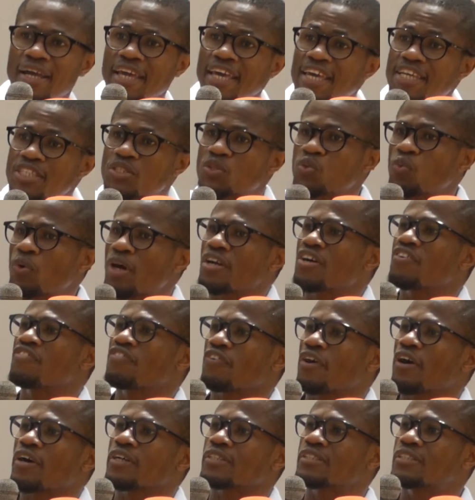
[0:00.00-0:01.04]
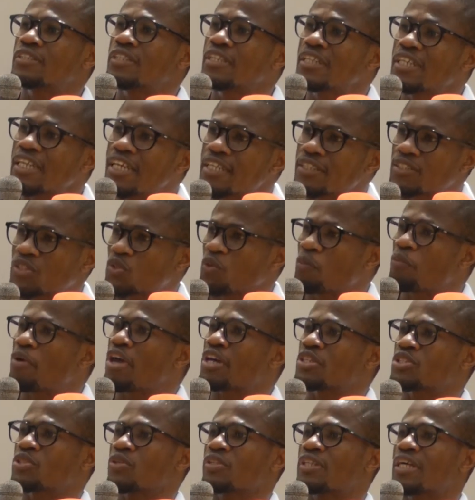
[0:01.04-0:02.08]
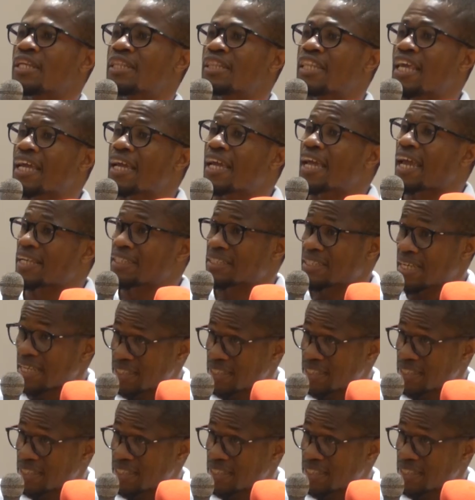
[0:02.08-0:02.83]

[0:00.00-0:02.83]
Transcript: Each one of us needs to make sure that they get